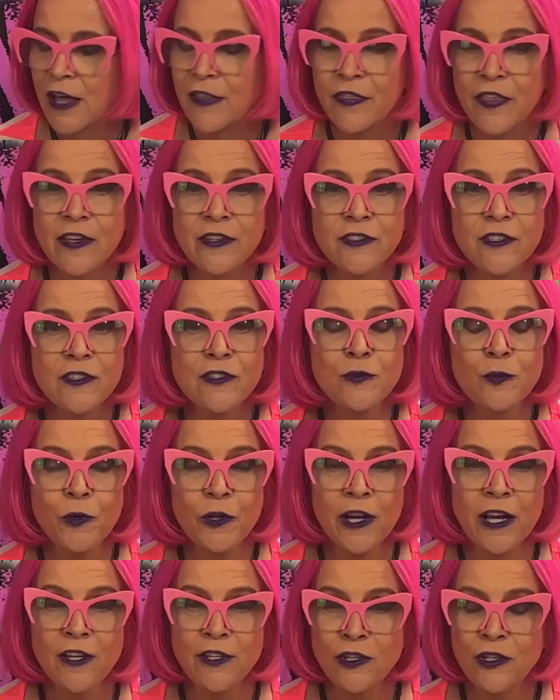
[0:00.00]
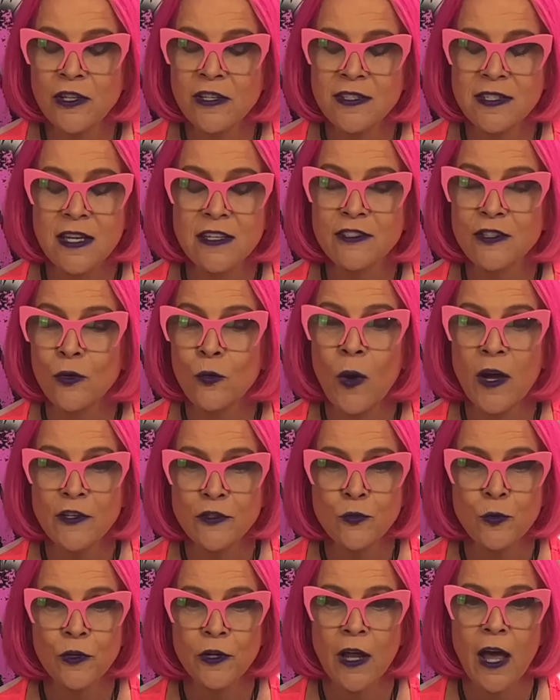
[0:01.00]
This is what I said to
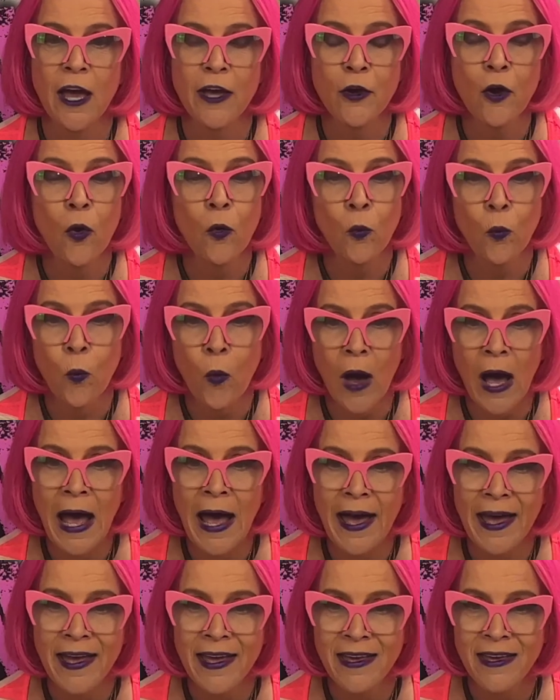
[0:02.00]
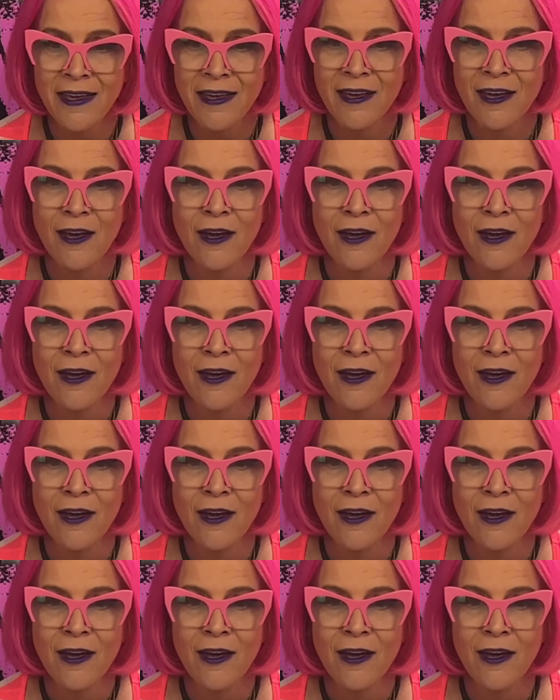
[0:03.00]
Westward. I go, why?